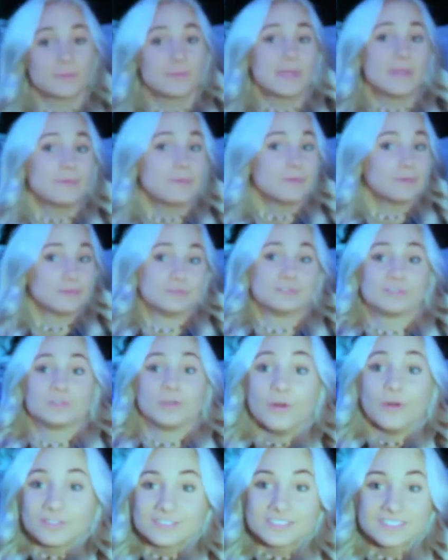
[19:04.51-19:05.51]
the people who
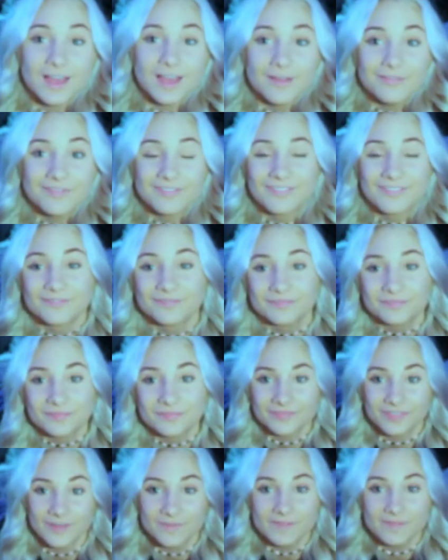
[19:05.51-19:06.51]
stole stuff
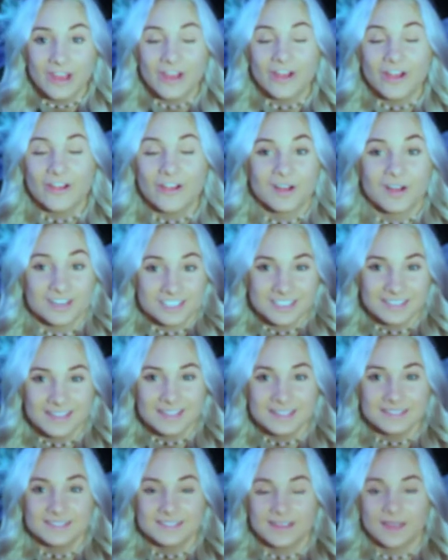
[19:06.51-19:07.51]
from me are
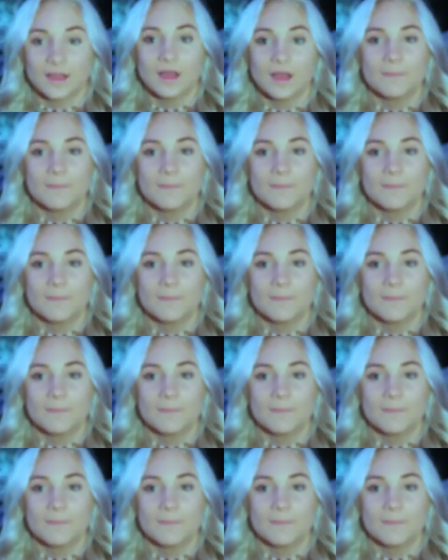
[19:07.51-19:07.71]
watching this,